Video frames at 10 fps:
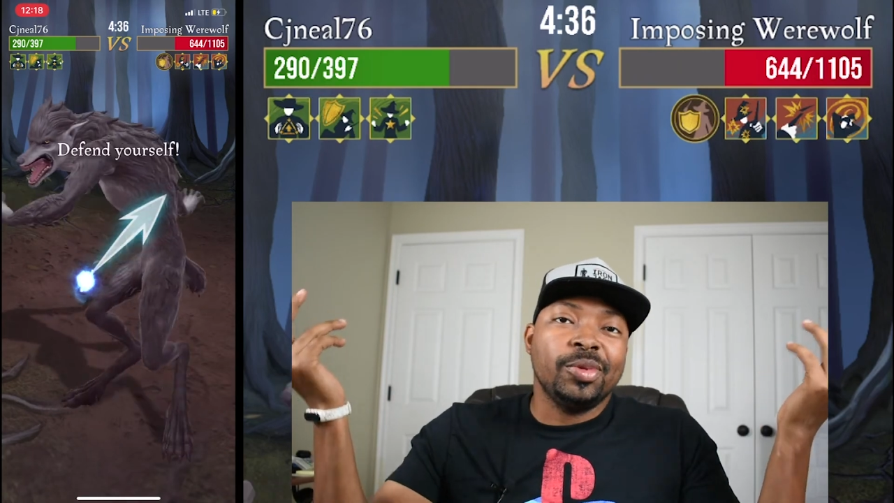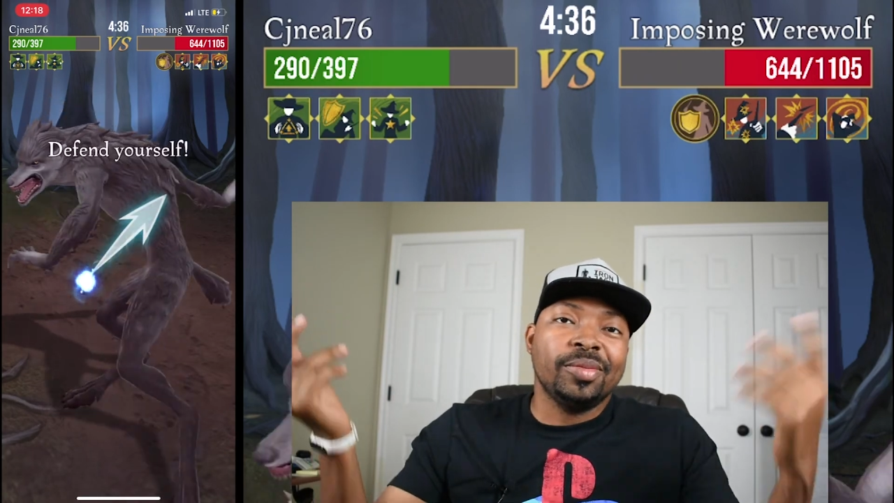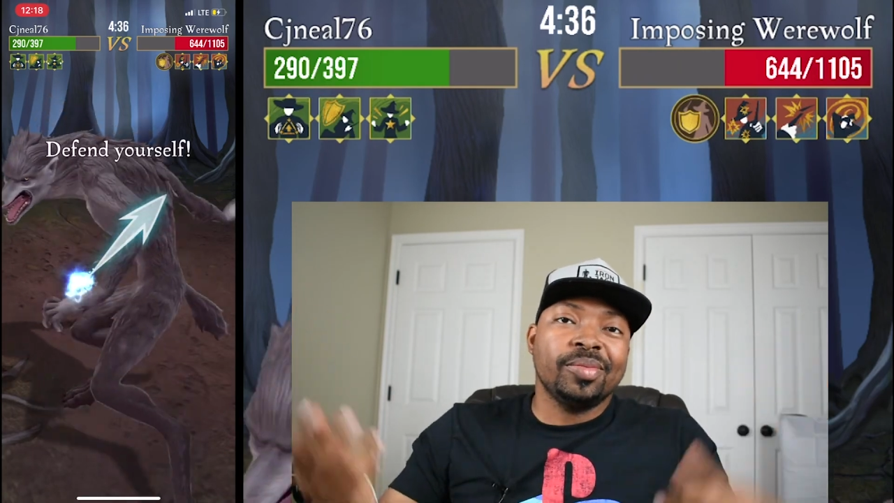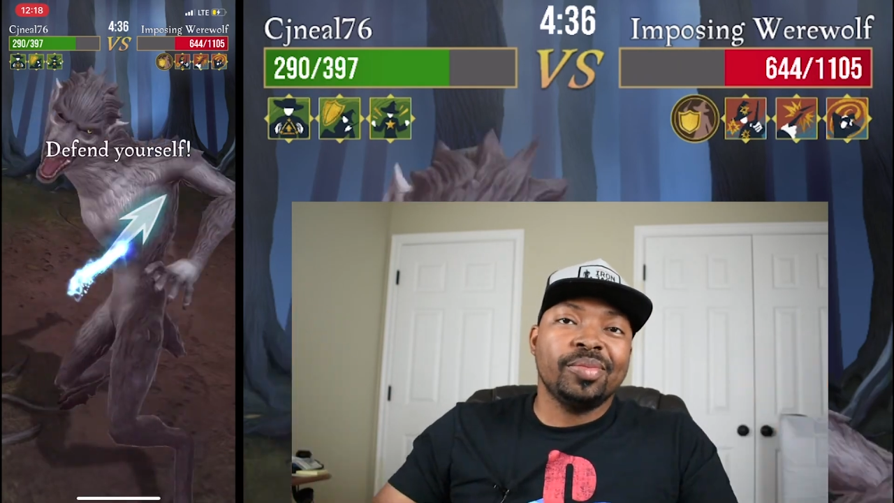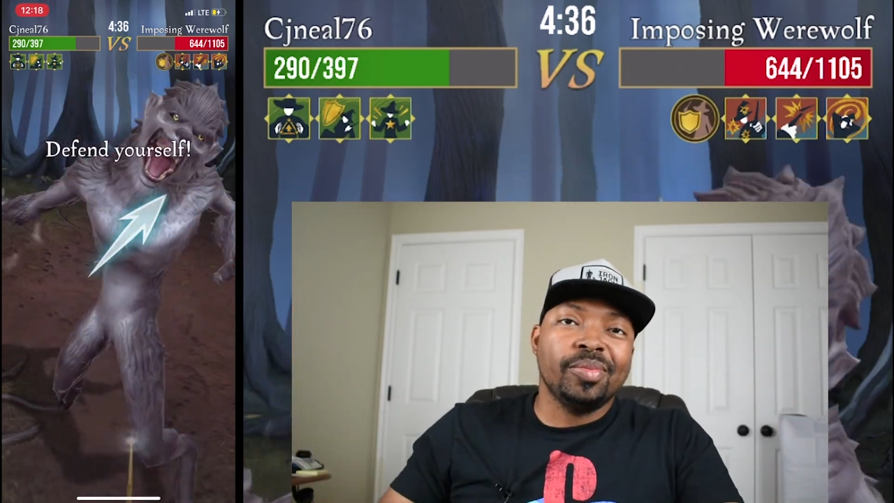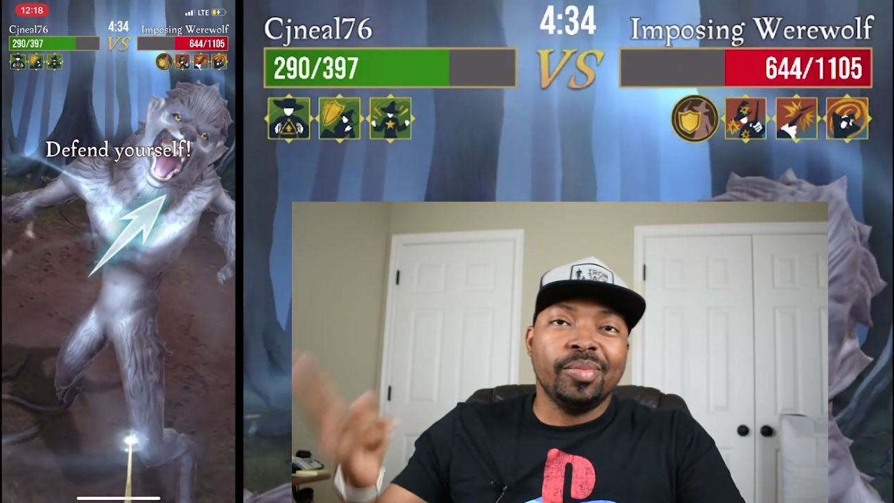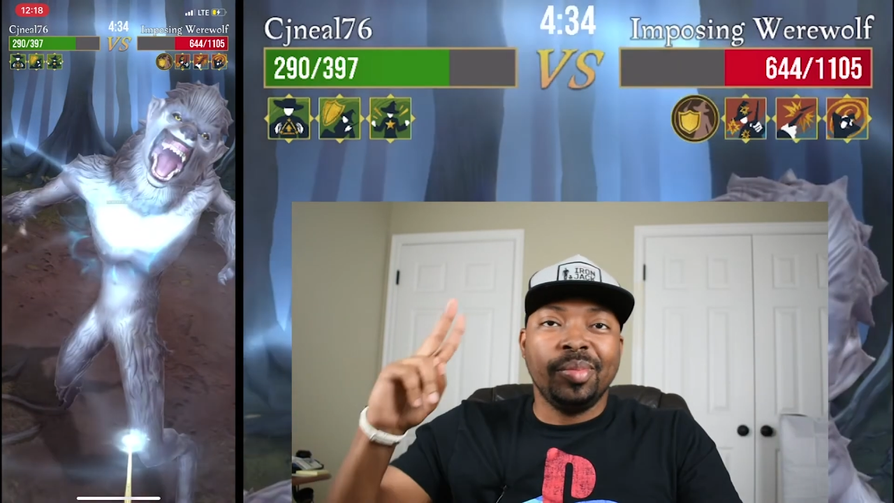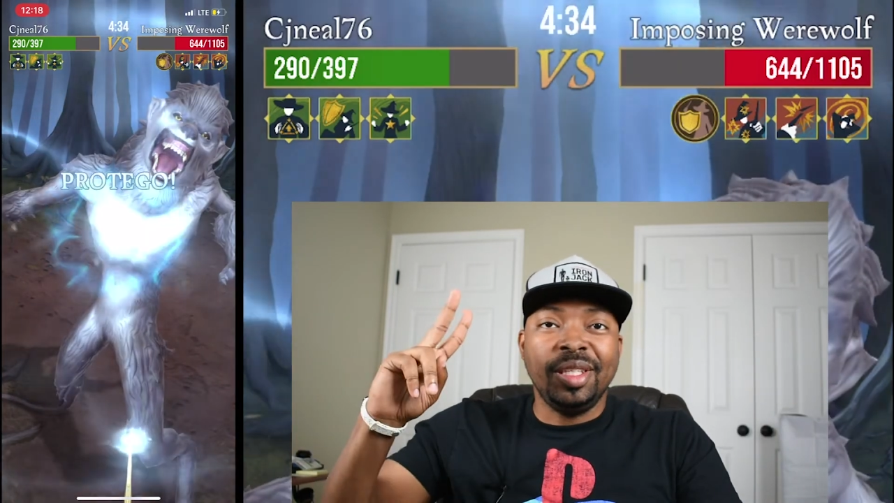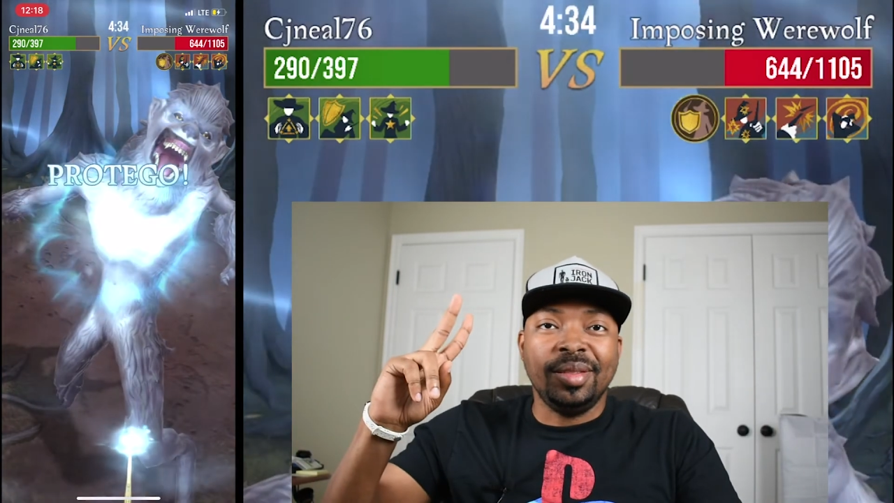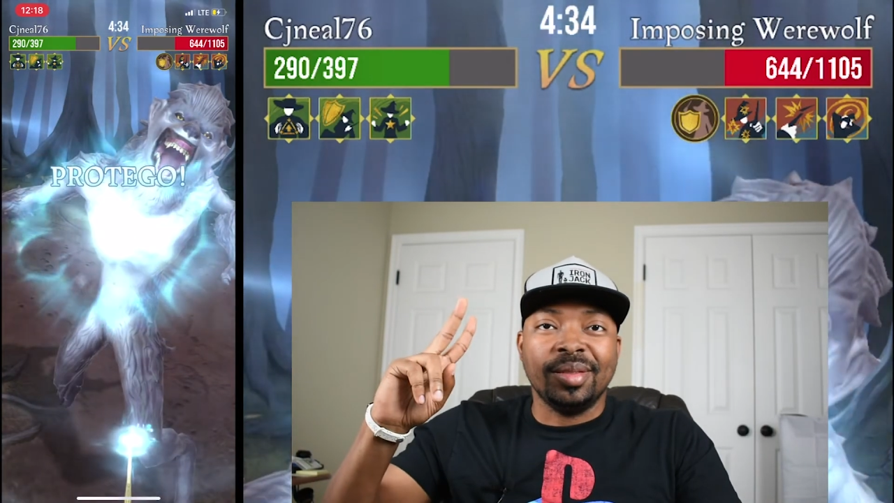one,
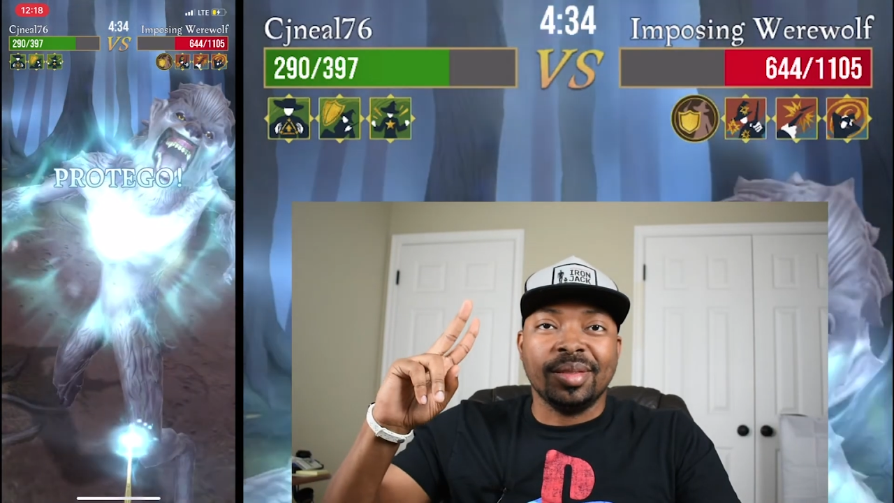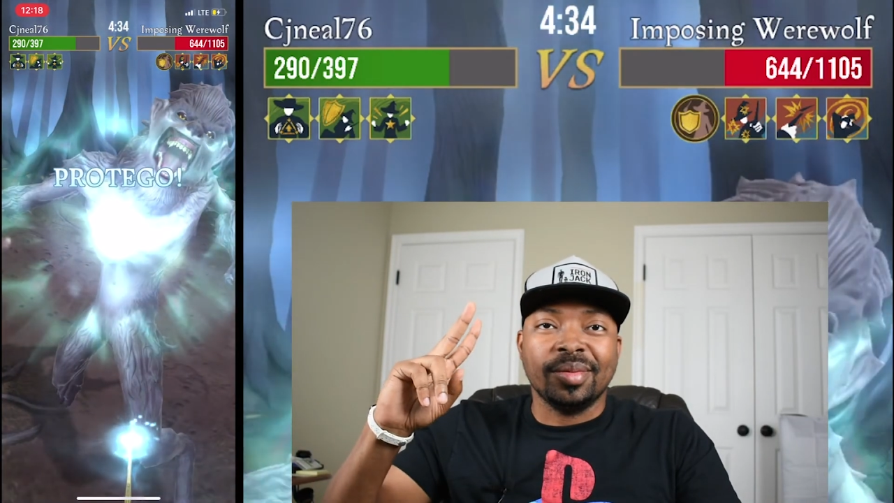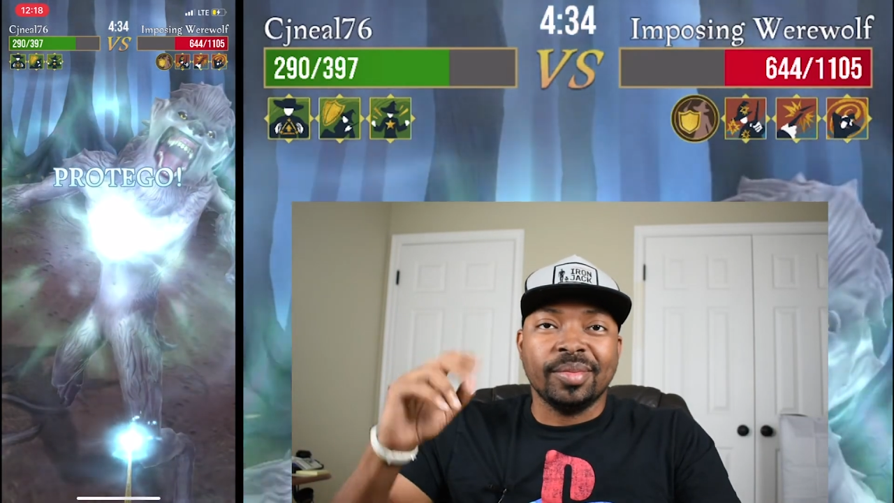peace.